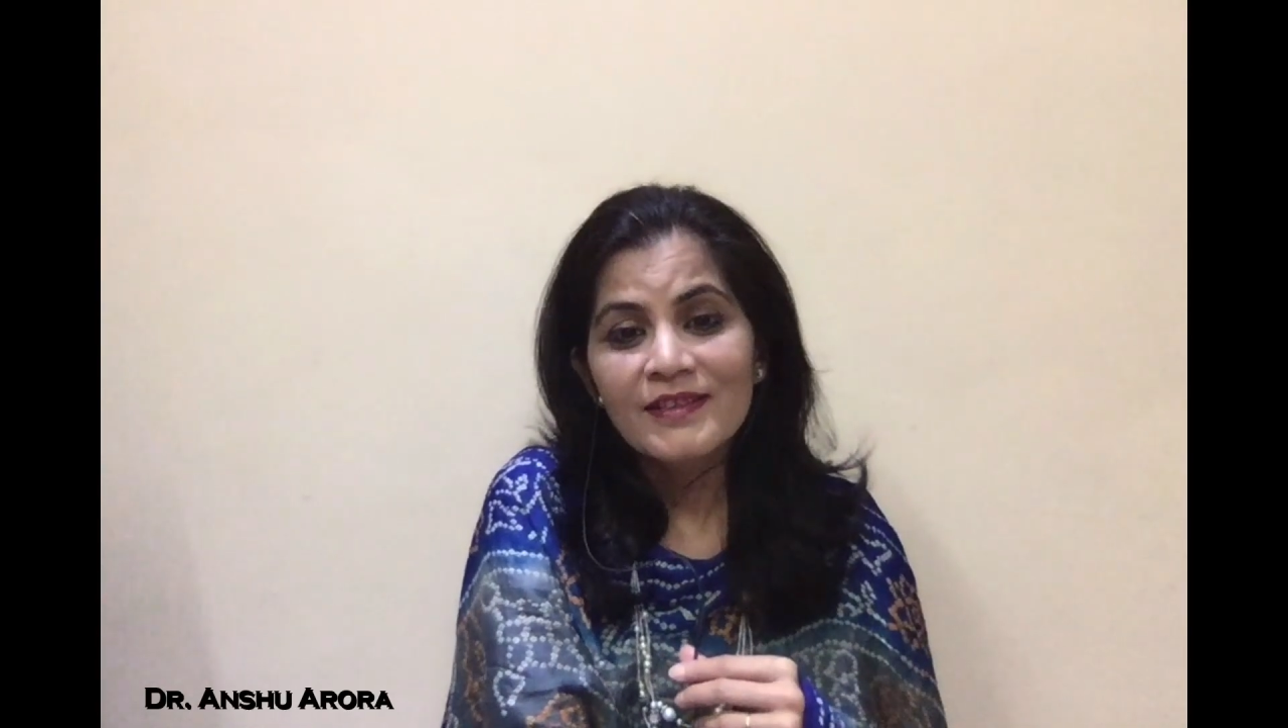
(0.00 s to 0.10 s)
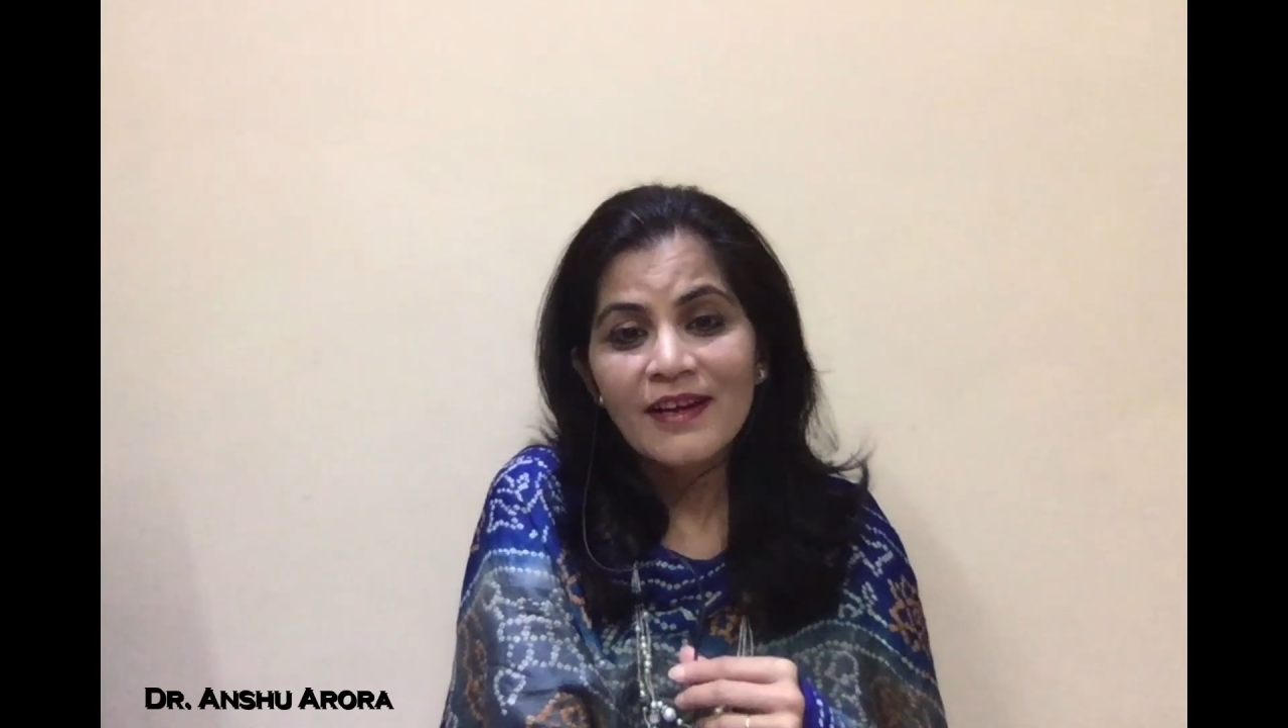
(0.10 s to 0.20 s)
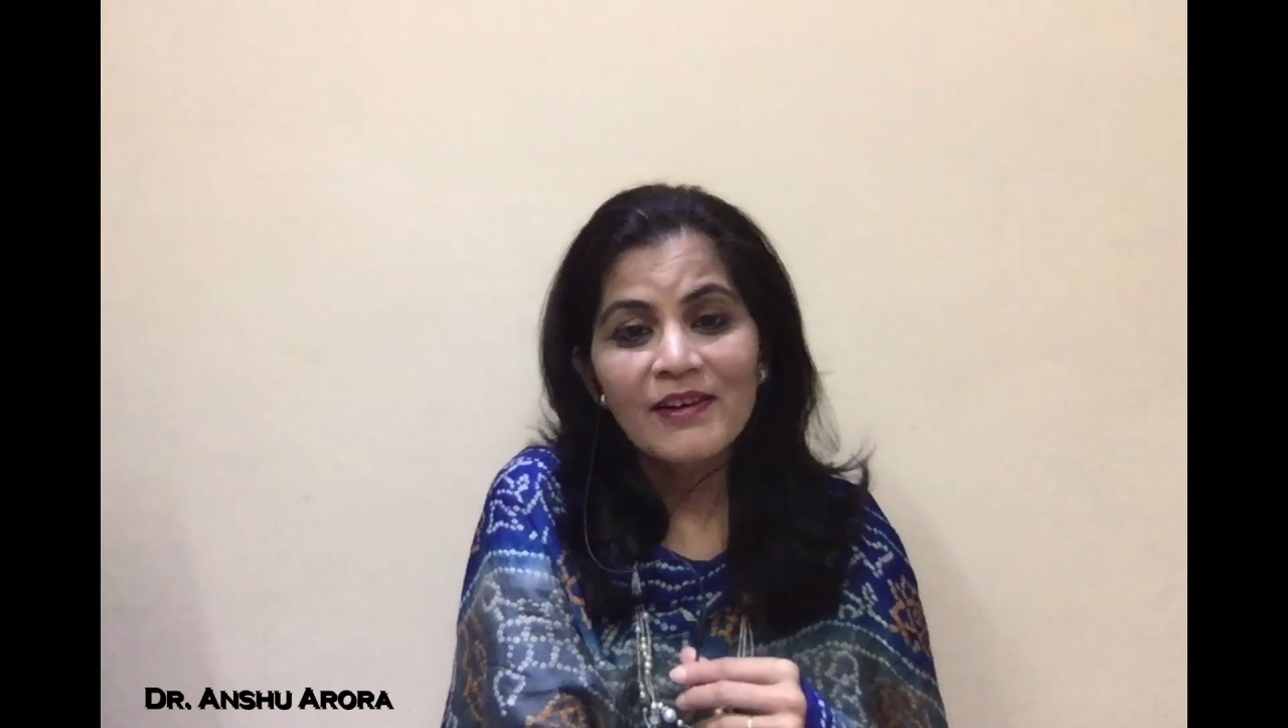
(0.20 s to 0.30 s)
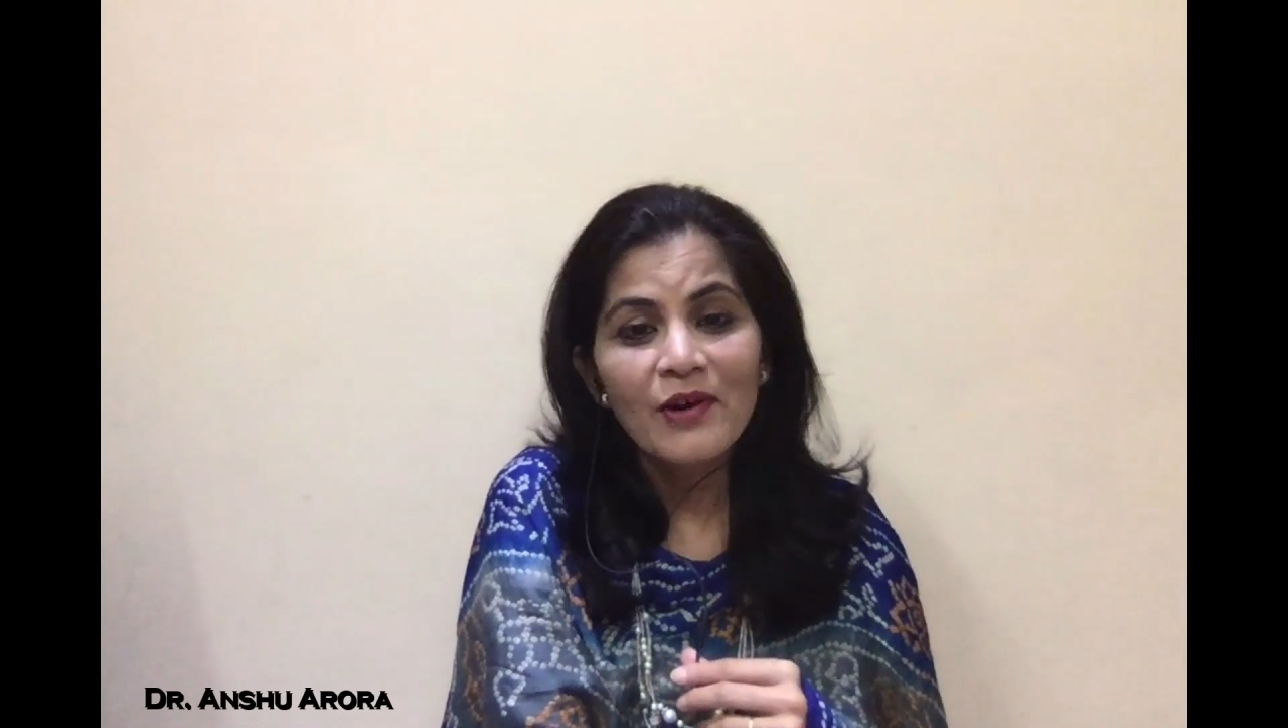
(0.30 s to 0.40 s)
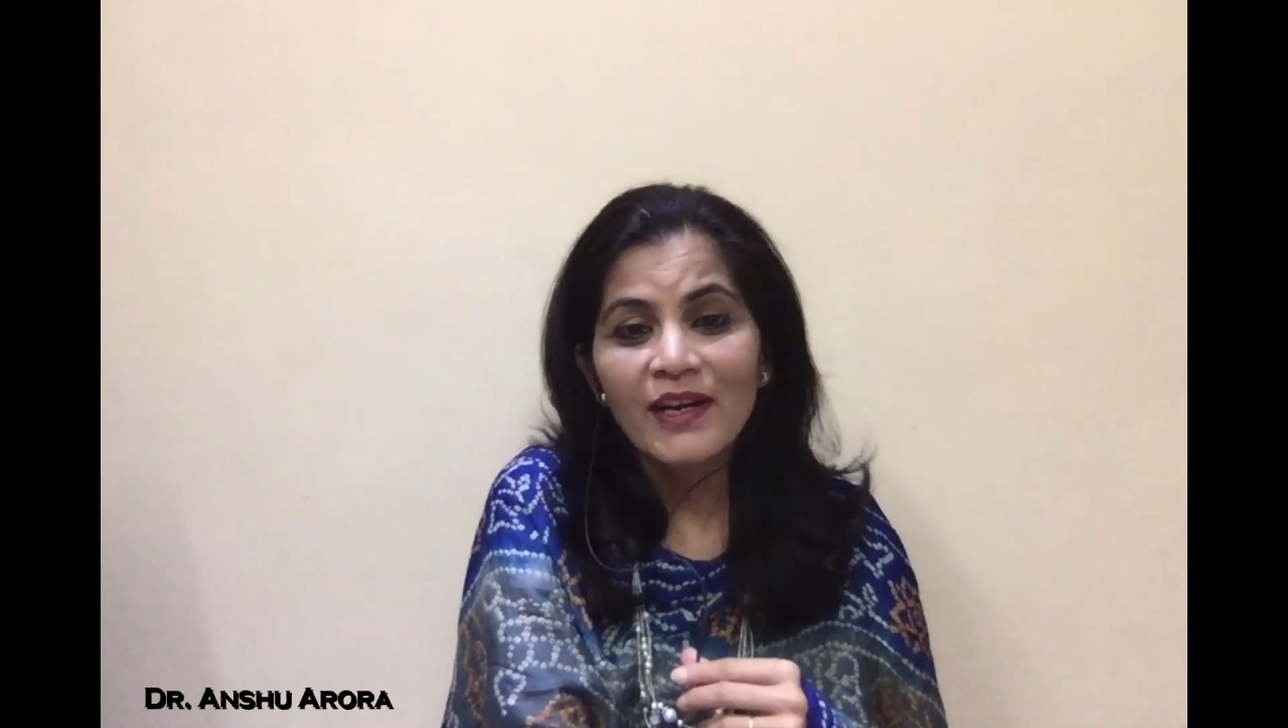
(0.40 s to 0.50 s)

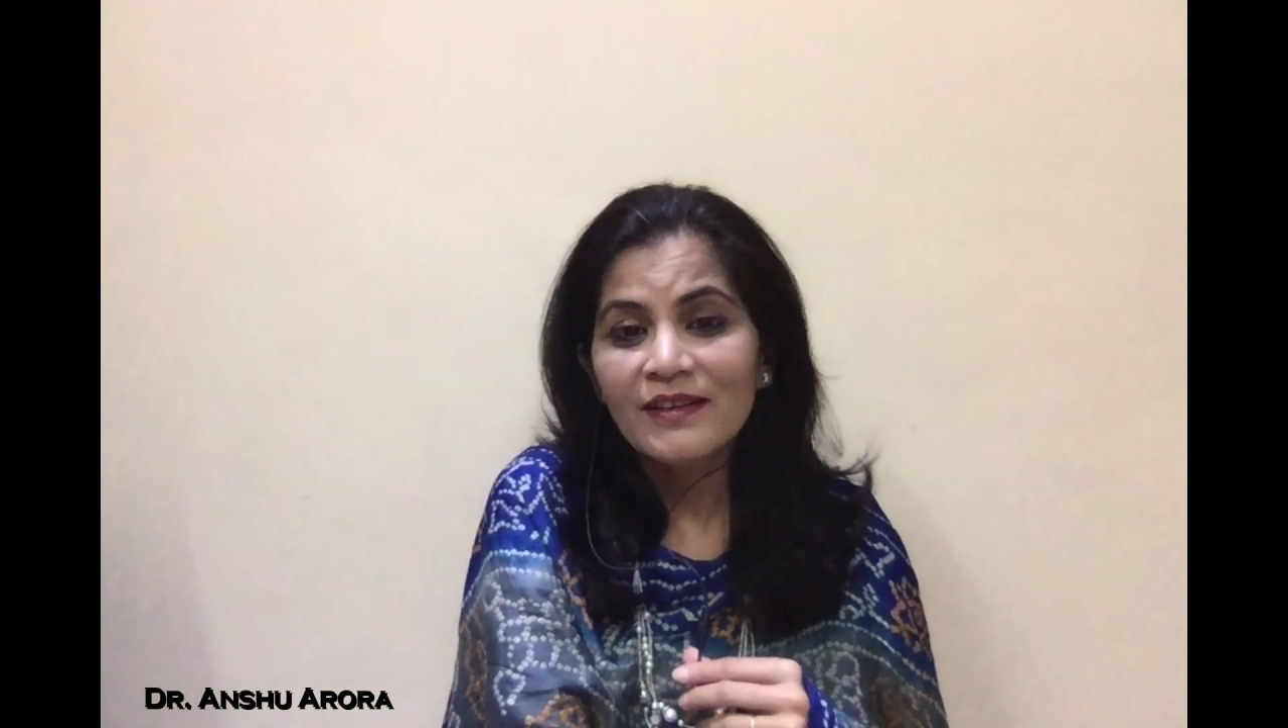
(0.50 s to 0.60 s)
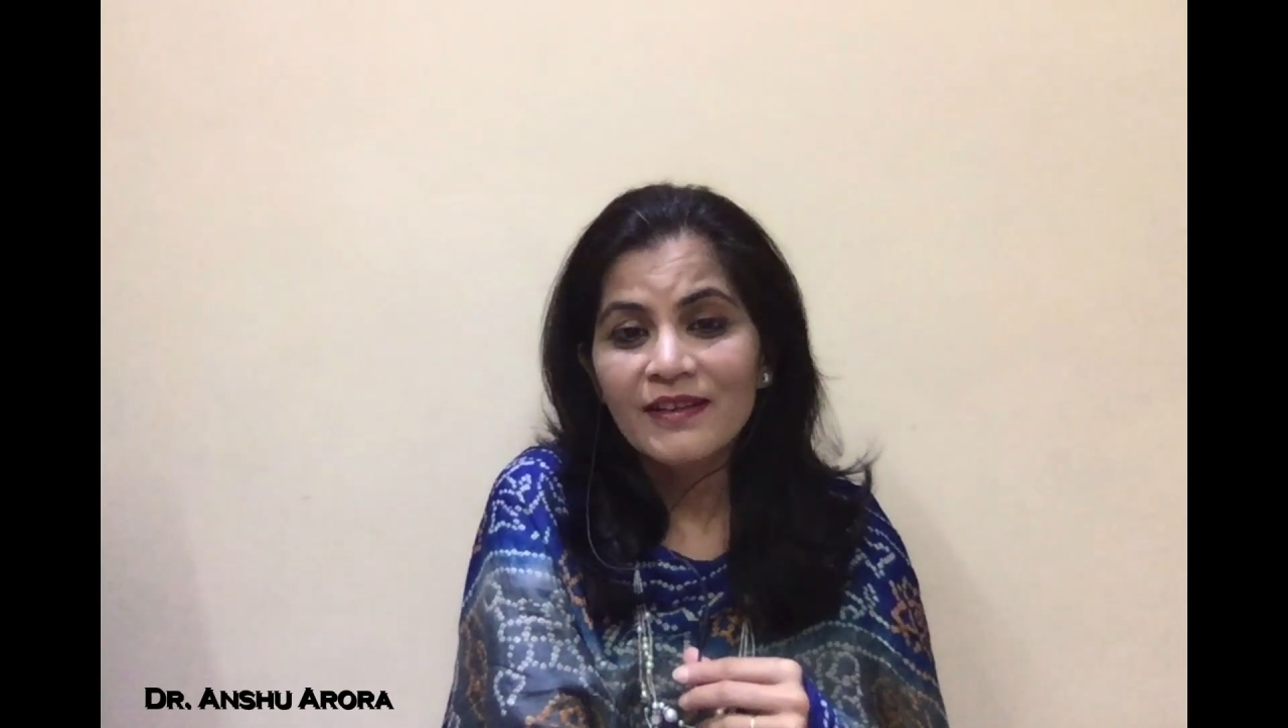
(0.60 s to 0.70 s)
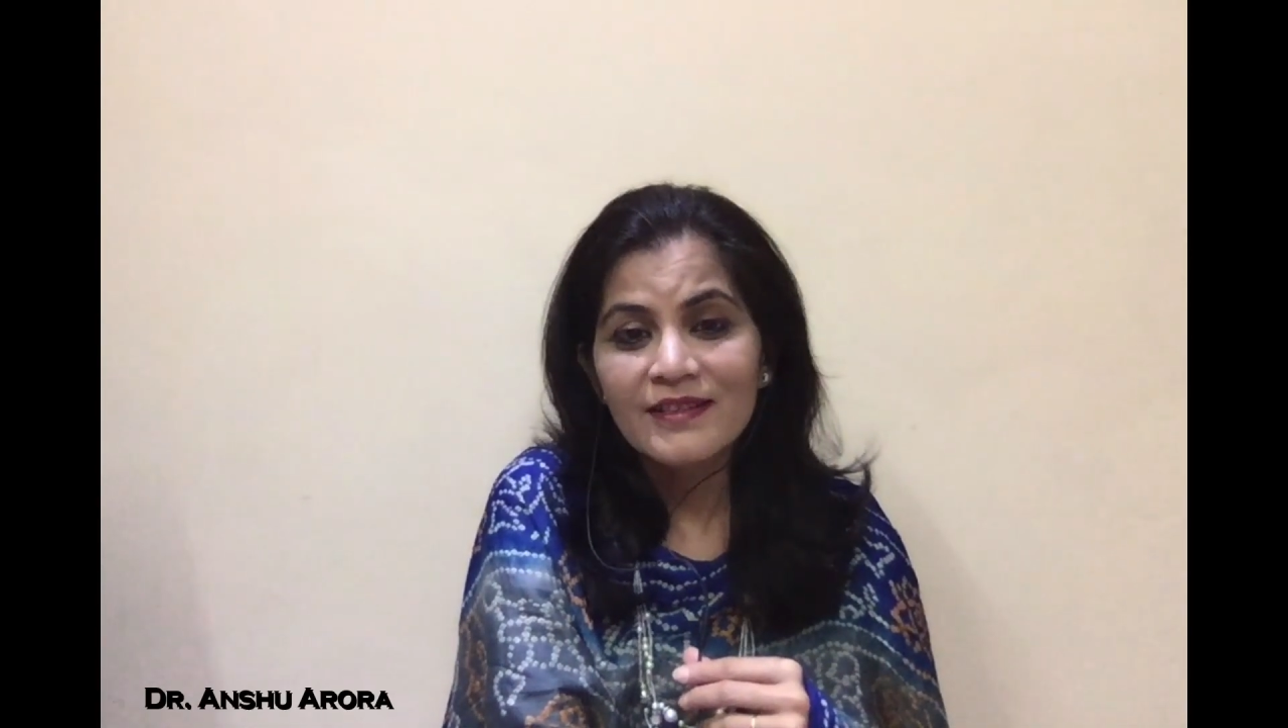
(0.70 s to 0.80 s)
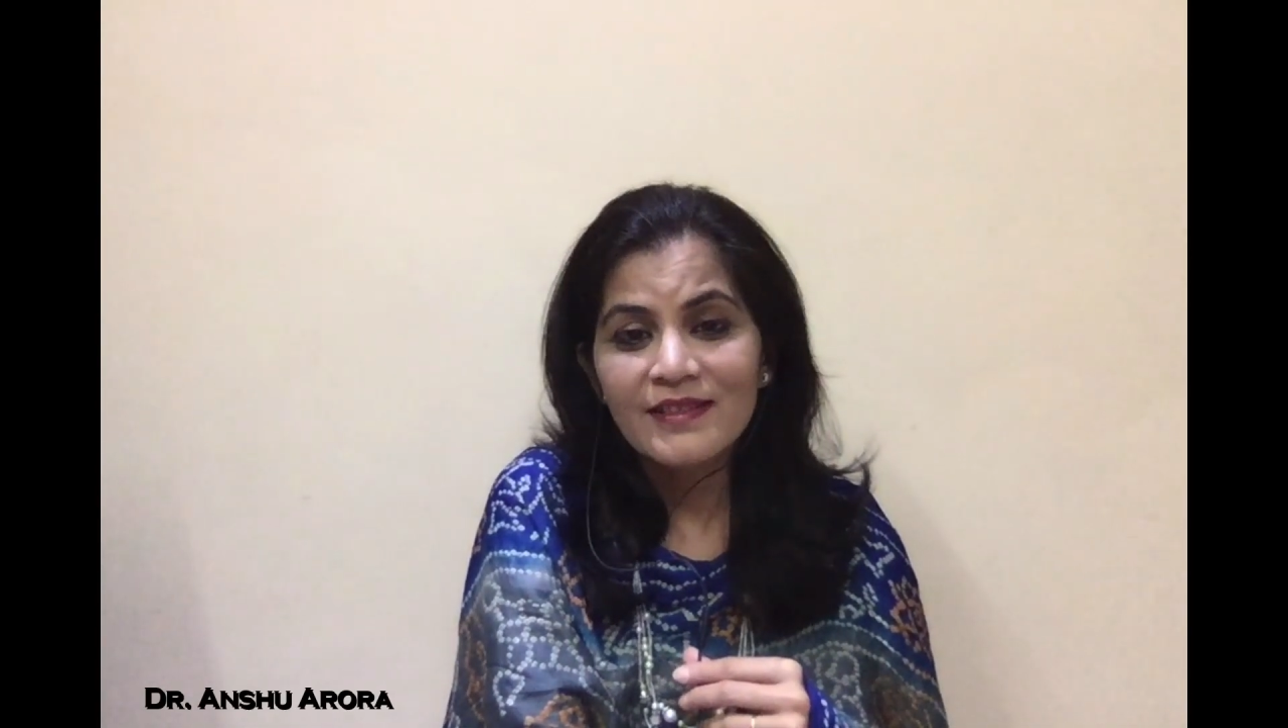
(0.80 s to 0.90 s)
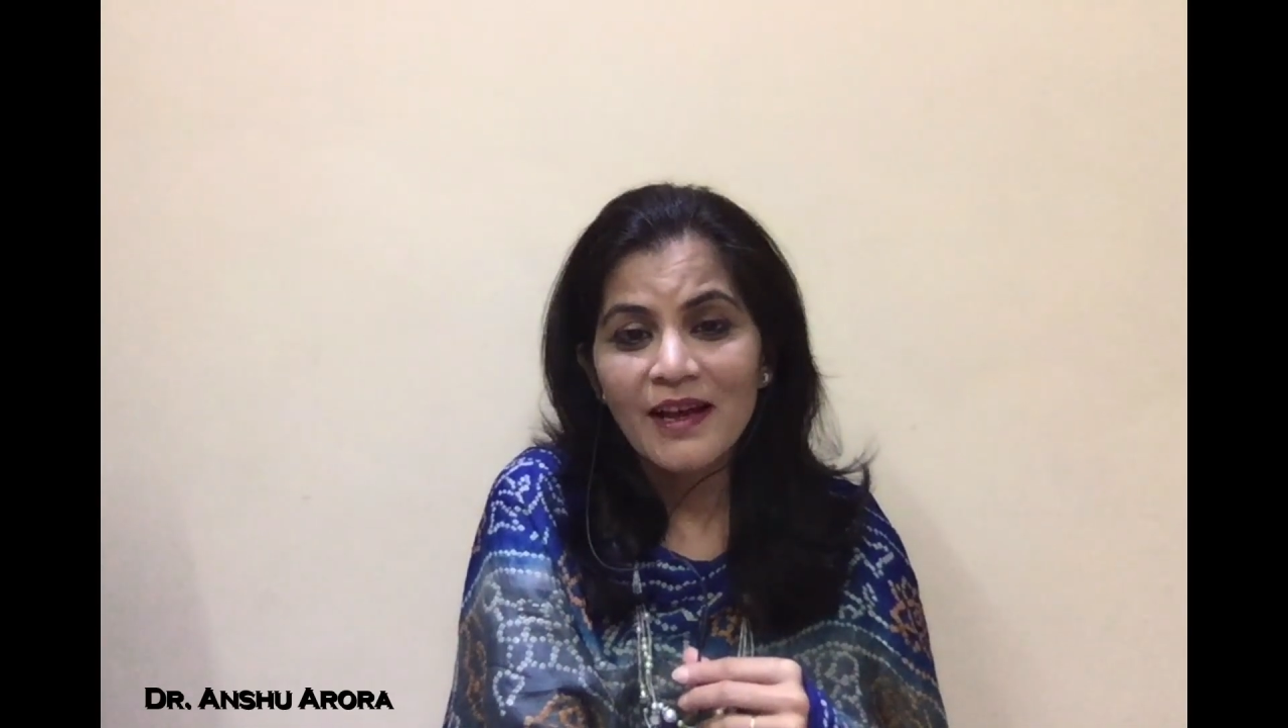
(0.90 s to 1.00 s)
and write an
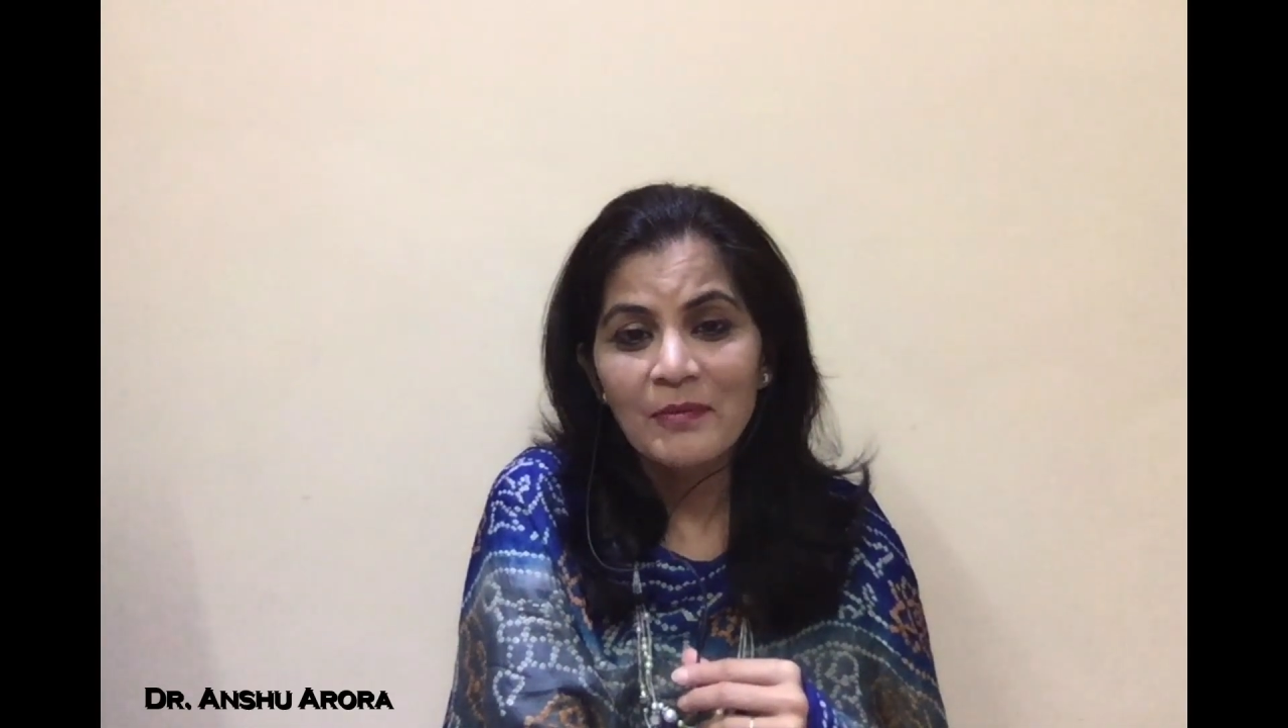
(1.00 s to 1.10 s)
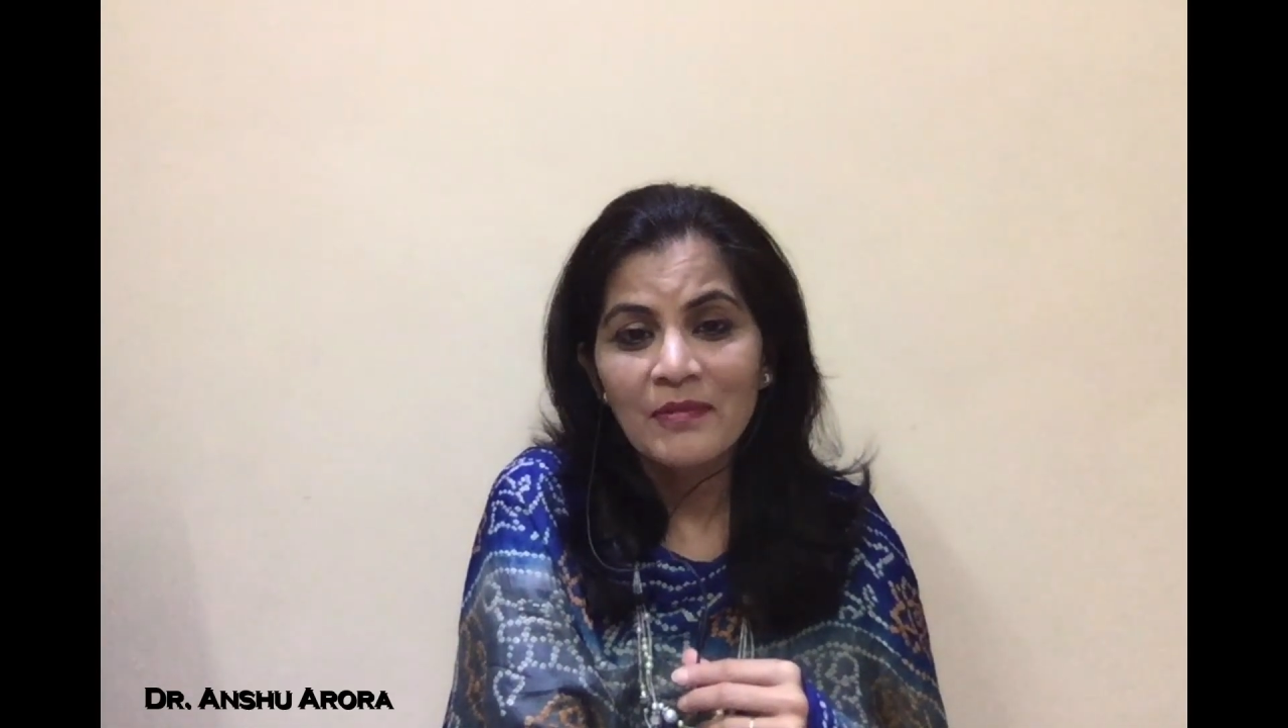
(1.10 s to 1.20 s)
exam.